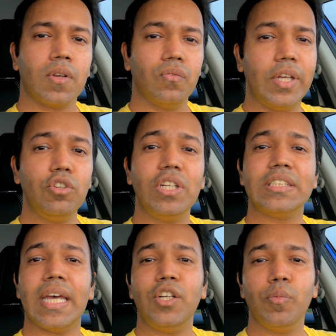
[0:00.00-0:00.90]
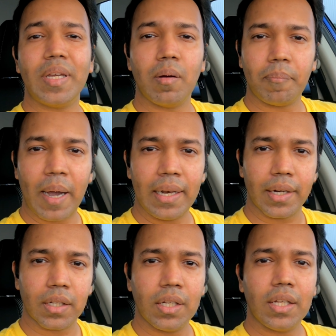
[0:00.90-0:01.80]
When you decide to become a
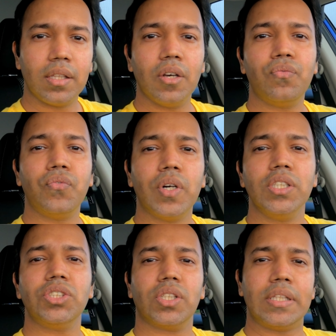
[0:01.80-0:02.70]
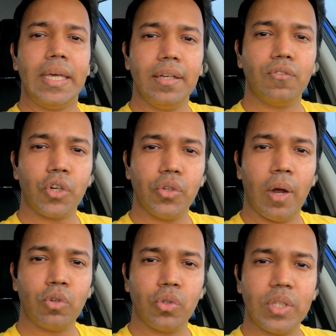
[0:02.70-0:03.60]
pilot, the first thing what you
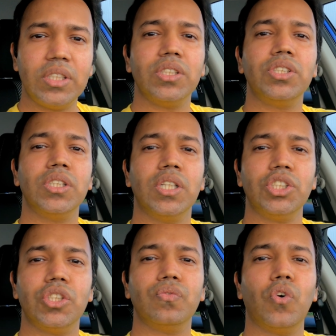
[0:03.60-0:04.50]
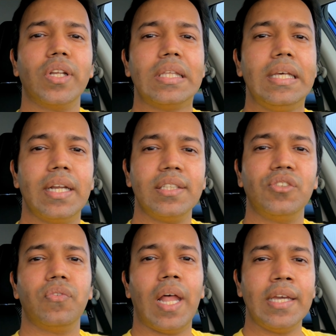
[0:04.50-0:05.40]
have to do is search for
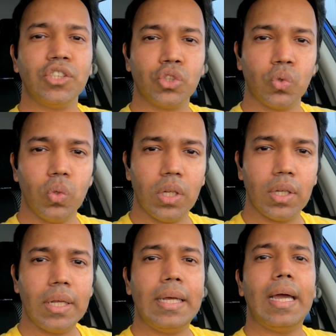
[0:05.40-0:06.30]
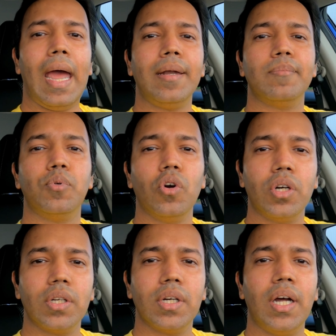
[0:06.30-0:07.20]
nearest flying school and
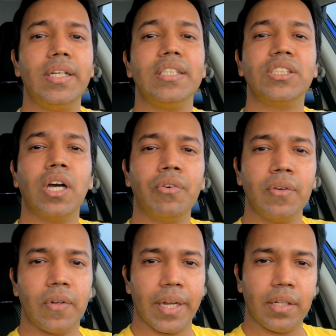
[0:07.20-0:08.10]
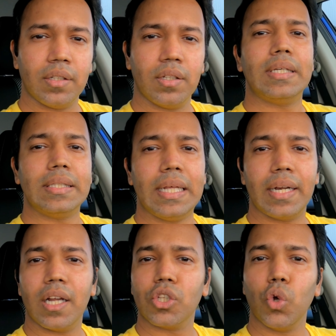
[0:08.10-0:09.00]
book a discovery flight.
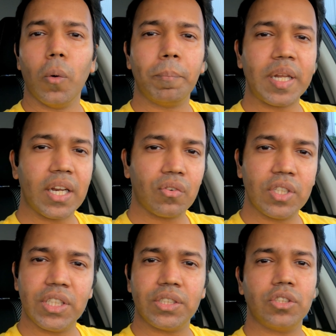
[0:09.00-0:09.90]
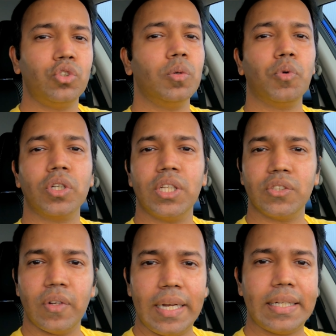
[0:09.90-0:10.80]
There are no prerequisites to book
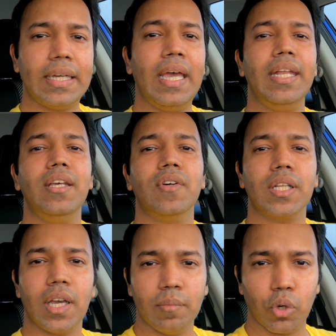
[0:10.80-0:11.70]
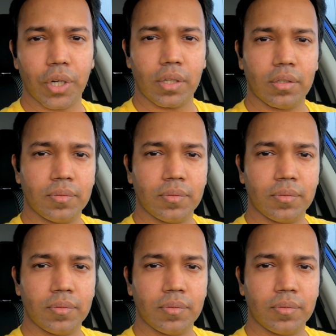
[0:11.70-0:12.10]
this flight. Anyone can book it.